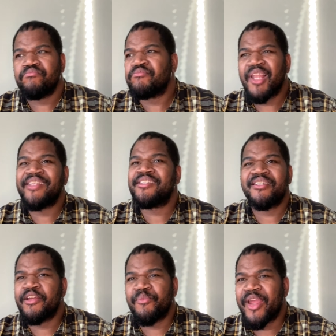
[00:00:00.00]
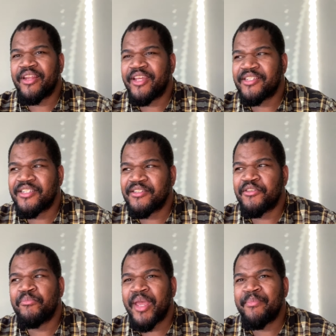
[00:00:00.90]
Licensing and Regulation, you know,
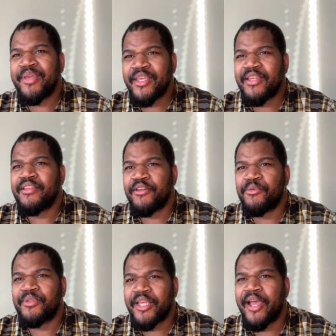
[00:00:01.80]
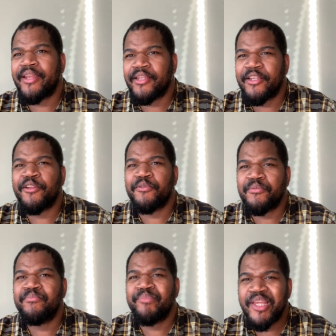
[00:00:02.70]
maybe, you know, they got a little
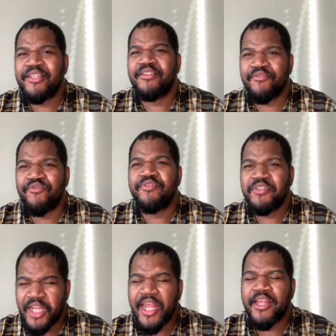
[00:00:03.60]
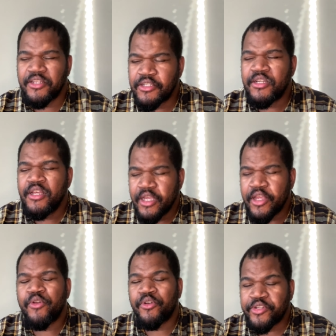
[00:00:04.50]
piece of change
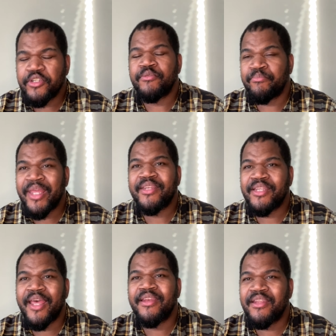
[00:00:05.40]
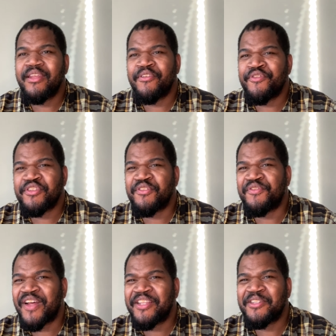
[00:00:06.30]
in order to make that an official
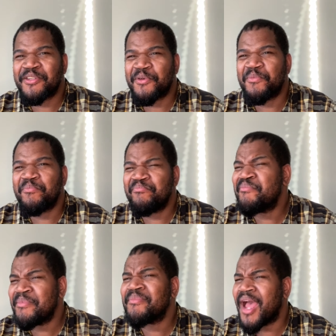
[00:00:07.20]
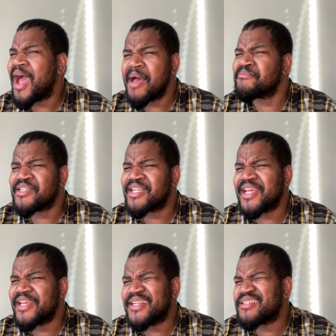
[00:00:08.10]
fight. So I'm
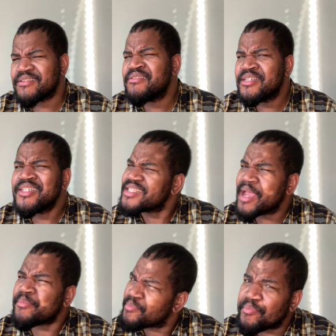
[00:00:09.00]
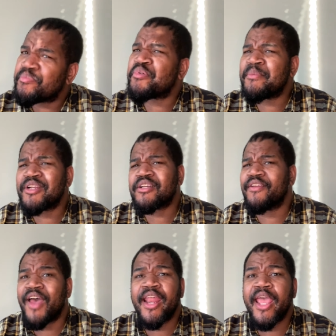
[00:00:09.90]
saying that pretty much could
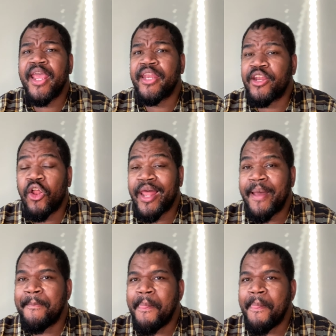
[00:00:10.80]
have had a hand in all that.